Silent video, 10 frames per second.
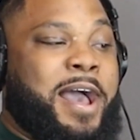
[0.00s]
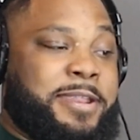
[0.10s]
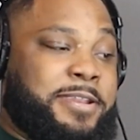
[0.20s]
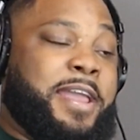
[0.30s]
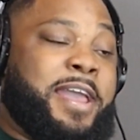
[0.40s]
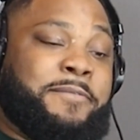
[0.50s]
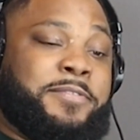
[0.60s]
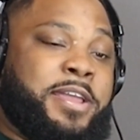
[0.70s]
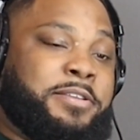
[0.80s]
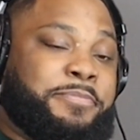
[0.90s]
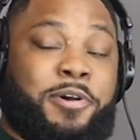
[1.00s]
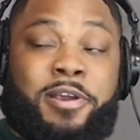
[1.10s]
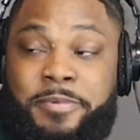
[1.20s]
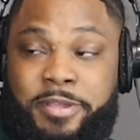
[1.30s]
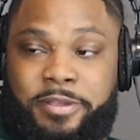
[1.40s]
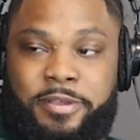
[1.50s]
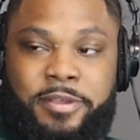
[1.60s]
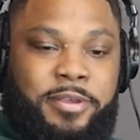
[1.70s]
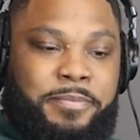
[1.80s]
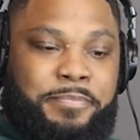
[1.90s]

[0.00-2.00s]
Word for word: I didn't have in that department. Mm-hmm.